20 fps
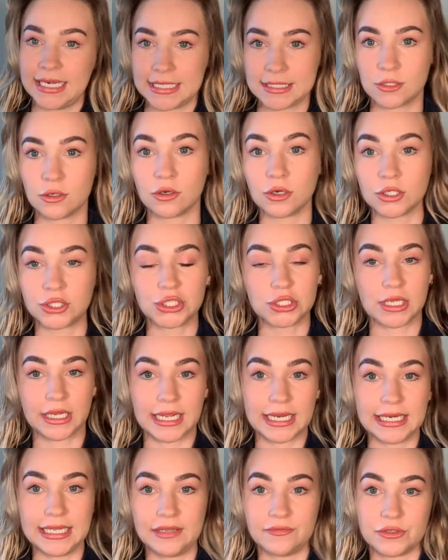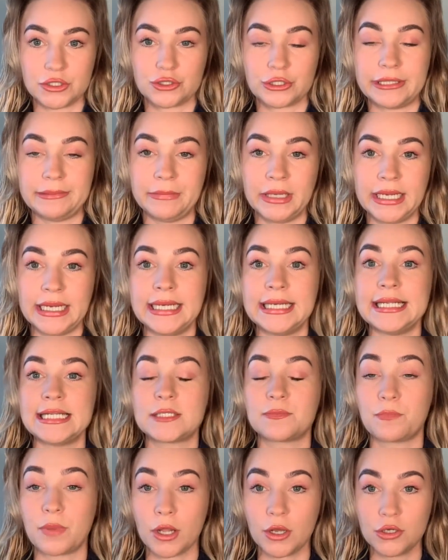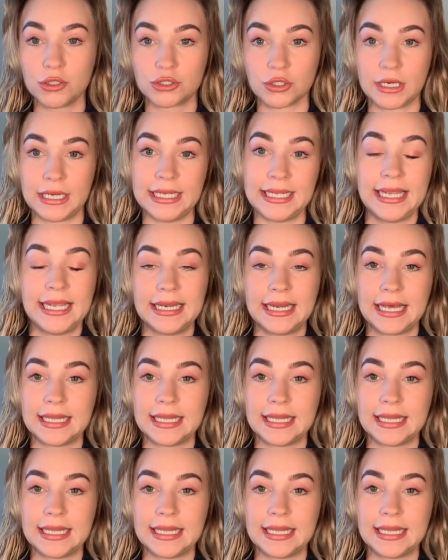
It's not just like a leave-in treatment. It needs blow drying in